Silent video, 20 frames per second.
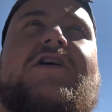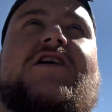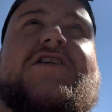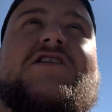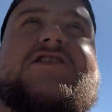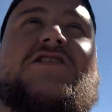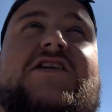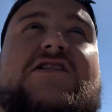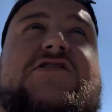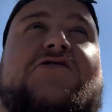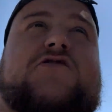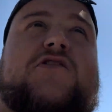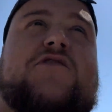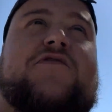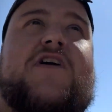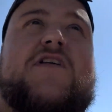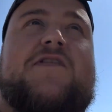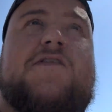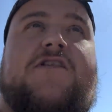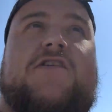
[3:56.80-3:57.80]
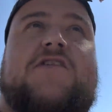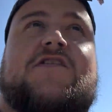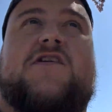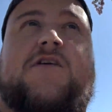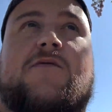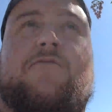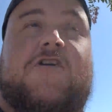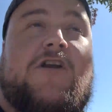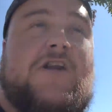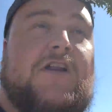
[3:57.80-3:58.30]
central defenders, and
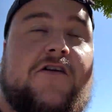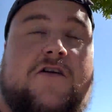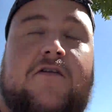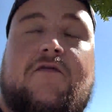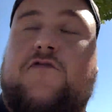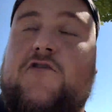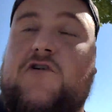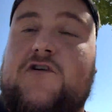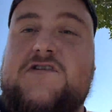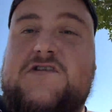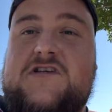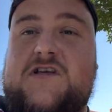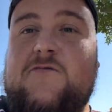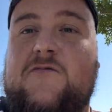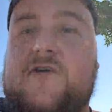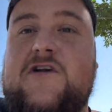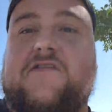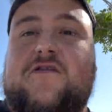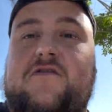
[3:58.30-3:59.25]
I'm really looking forward to seeing Wesley